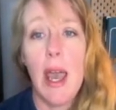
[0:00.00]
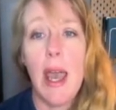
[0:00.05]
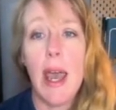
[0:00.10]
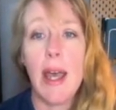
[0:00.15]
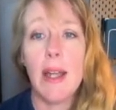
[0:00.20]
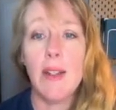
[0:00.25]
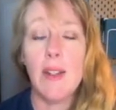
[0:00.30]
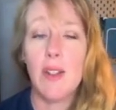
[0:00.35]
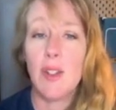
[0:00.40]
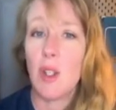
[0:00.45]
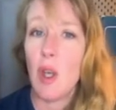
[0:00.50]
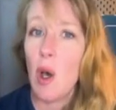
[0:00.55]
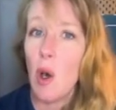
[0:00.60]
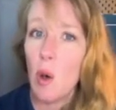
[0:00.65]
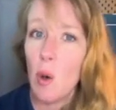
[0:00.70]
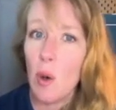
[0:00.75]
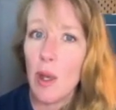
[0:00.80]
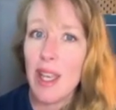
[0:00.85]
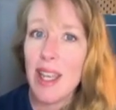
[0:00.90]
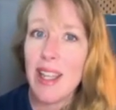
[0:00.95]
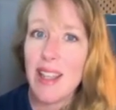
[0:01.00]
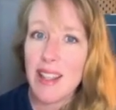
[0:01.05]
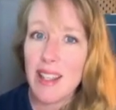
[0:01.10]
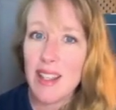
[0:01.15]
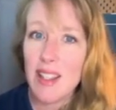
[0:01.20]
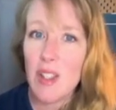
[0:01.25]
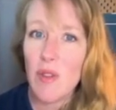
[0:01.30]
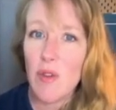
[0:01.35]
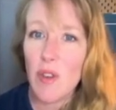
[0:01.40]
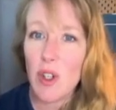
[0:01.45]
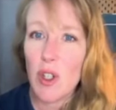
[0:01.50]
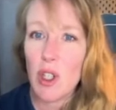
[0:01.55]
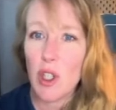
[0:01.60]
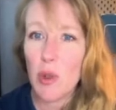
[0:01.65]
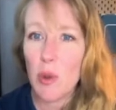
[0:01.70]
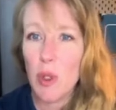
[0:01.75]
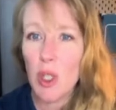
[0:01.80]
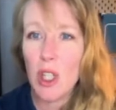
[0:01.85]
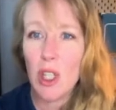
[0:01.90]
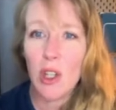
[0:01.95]
And so in this
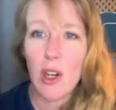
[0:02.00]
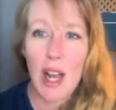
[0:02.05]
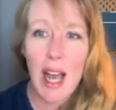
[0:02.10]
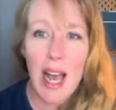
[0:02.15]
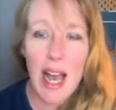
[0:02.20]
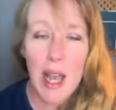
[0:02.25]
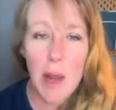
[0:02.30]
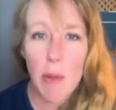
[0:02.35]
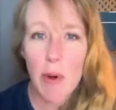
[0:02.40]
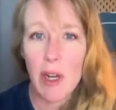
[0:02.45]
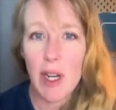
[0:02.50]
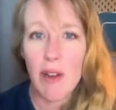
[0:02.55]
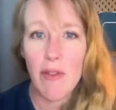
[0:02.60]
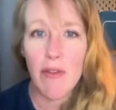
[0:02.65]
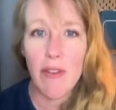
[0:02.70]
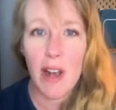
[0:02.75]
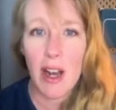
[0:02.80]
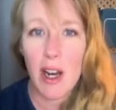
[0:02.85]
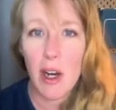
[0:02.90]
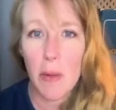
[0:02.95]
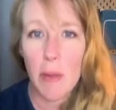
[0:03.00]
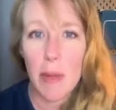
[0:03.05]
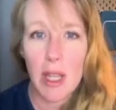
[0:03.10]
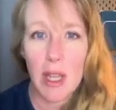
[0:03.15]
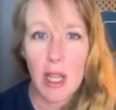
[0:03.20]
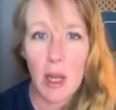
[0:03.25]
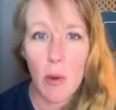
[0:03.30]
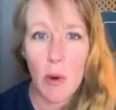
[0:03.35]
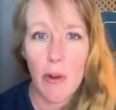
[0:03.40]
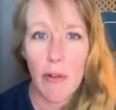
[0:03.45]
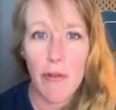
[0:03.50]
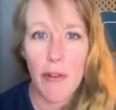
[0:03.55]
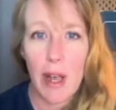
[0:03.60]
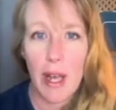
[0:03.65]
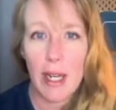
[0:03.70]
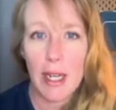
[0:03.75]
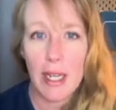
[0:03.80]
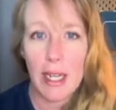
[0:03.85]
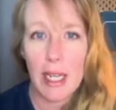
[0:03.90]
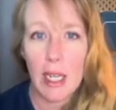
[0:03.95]
virtual or hybrid environment that we're
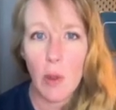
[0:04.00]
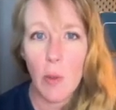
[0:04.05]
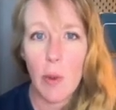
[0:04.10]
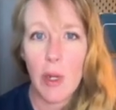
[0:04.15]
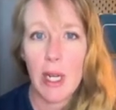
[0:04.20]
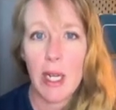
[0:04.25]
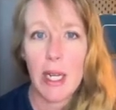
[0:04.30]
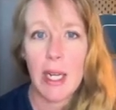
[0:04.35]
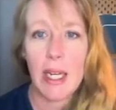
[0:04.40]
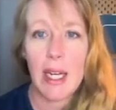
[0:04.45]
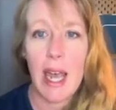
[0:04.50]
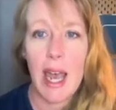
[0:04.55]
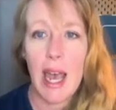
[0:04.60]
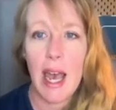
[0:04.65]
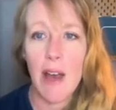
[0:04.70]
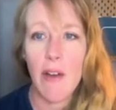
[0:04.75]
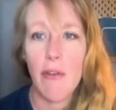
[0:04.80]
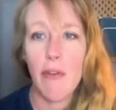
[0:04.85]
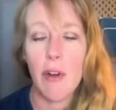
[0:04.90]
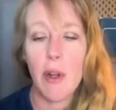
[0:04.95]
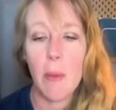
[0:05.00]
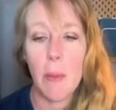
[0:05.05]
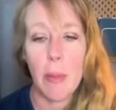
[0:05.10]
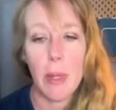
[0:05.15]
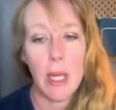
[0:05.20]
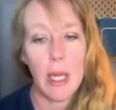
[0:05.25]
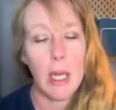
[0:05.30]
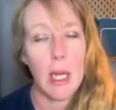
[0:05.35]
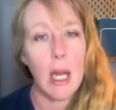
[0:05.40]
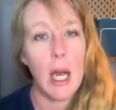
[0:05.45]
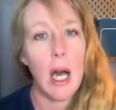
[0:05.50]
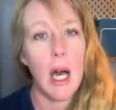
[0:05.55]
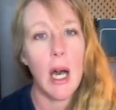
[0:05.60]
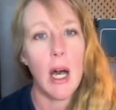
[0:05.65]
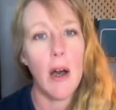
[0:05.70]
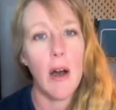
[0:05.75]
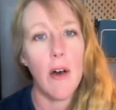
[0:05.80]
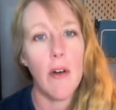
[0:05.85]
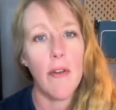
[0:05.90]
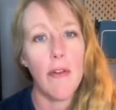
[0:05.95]
finding in, we need every bit
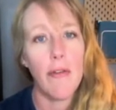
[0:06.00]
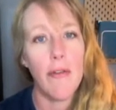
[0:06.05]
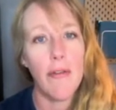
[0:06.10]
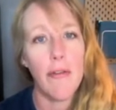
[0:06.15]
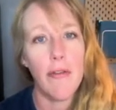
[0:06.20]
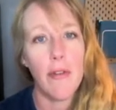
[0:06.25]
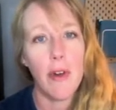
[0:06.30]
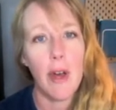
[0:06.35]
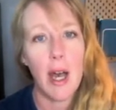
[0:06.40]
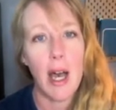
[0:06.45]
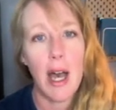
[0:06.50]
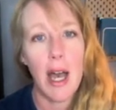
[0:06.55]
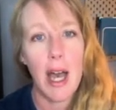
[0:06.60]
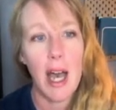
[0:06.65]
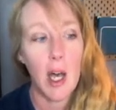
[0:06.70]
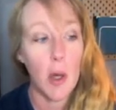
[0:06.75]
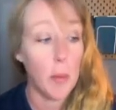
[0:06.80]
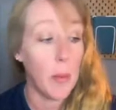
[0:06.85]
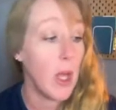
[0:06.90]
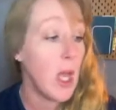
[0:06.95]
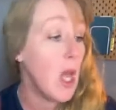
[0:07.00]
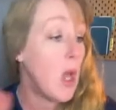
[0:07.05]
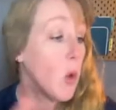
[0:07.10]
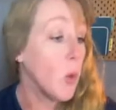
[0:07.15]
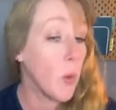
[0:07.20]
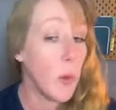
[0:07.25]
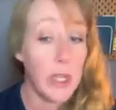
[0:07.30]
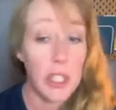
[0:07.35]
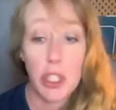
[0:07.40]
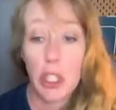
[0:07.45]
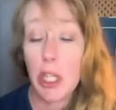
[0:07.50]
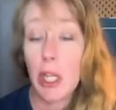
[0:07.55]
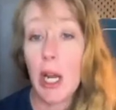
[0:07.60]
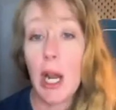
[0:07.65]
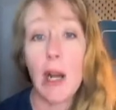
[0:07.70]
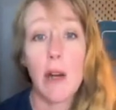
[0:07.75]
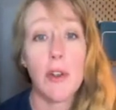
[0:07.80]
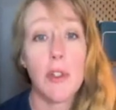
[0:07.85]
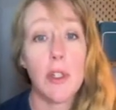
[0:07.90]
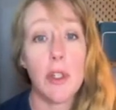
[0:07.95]
of uh, help reaching
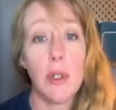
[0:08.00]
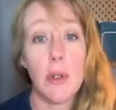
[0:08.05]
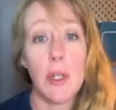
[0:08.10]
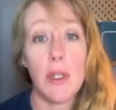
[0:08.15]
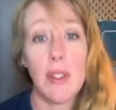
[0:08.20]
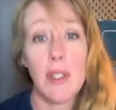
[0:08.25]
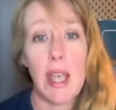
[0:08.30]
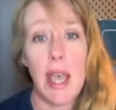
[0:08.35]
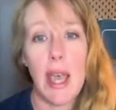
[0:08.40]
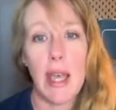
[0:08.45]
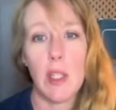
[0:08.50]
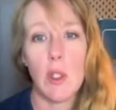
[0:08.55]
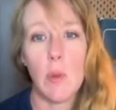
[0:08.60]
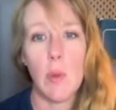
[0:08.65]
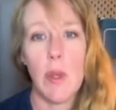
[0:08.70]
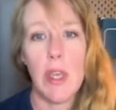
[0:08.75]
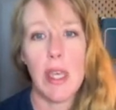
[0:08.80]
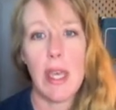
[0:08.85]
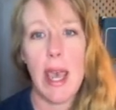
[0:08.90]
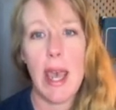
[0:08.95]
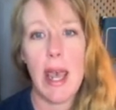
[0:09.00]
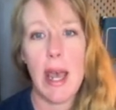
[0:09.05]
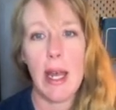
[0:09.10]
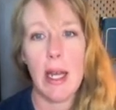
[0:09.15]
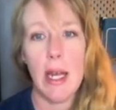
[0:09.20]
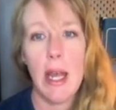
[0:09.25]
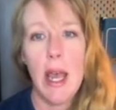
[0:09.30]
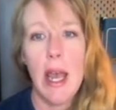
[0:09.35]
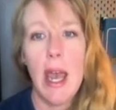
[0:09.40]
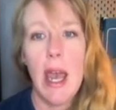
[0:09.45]
our students as we can.